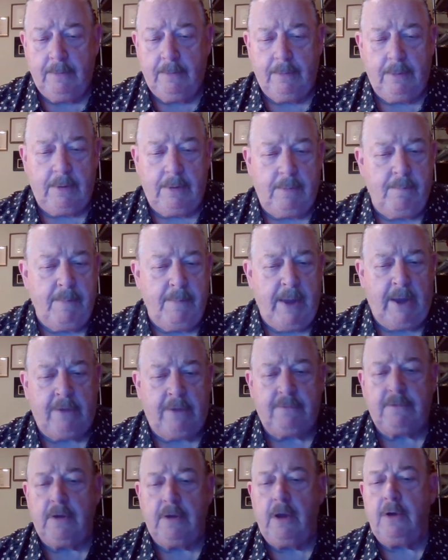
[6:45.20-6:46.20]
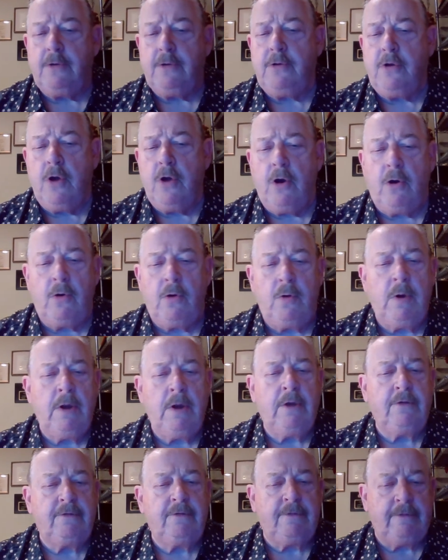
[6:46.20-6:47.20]
It makes no
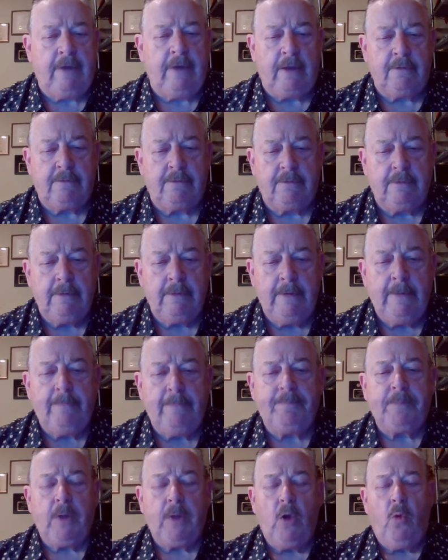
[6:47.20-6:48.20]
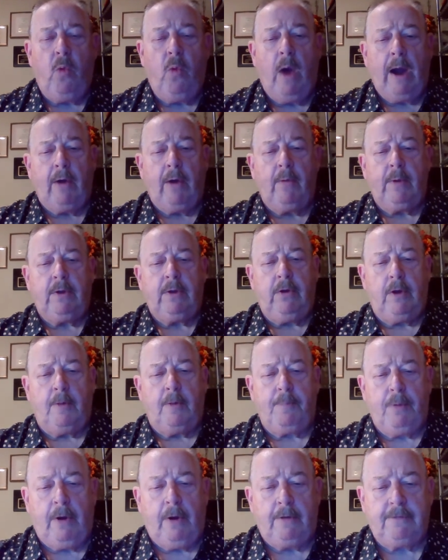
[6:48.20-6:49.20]
sense. Wyrick
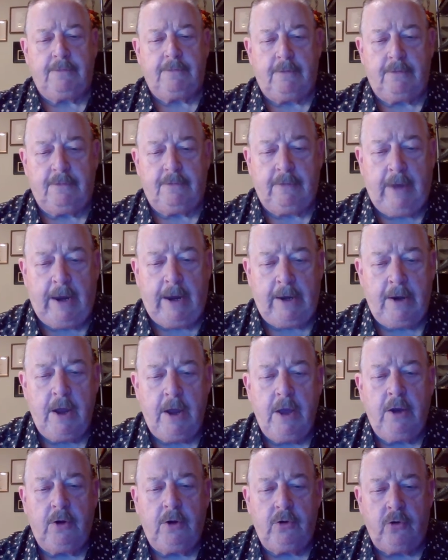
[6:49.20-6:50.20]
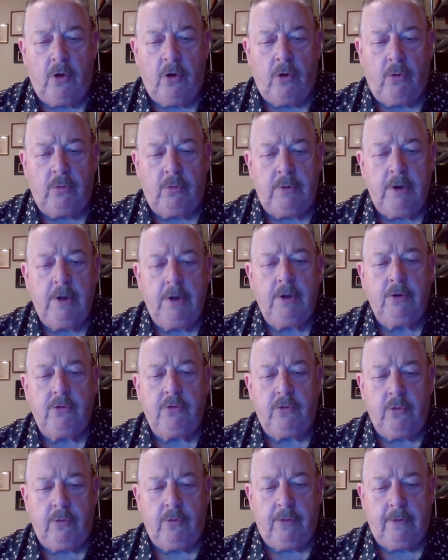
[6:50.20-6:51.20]
Enterprises is saying, don't
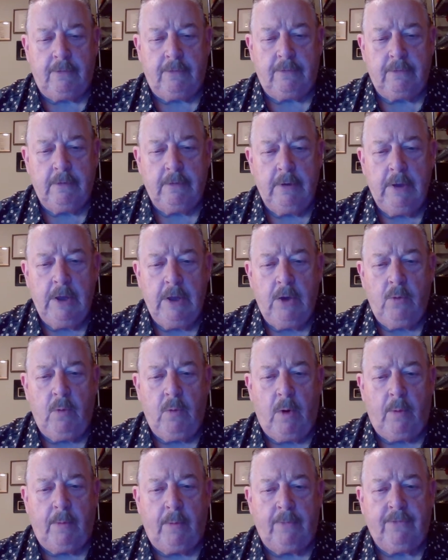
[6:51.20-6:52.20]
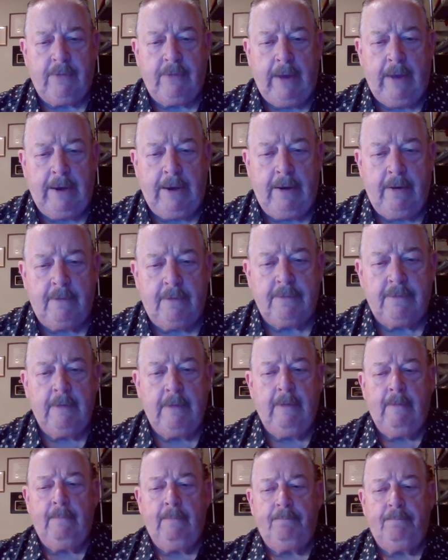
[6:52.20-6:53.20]
do this. What we're saying is,
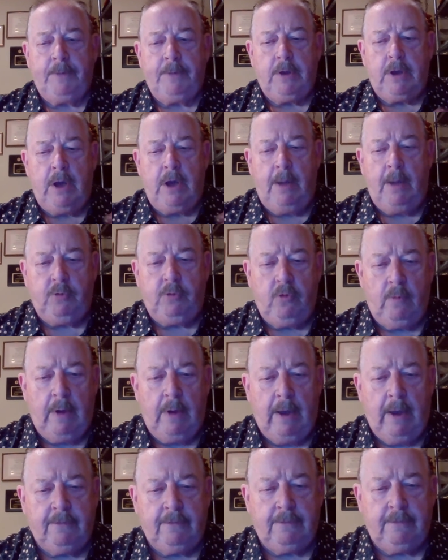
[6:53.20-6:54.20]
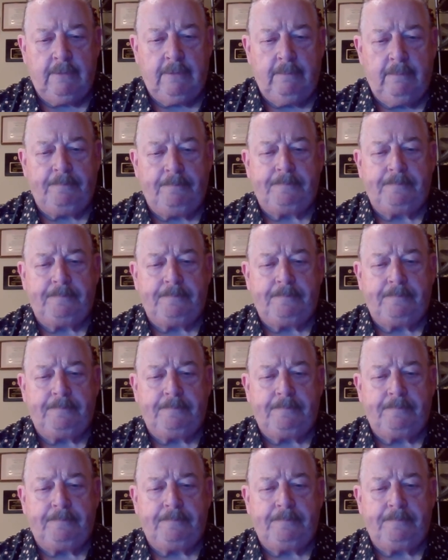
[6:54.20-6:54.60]
come to us.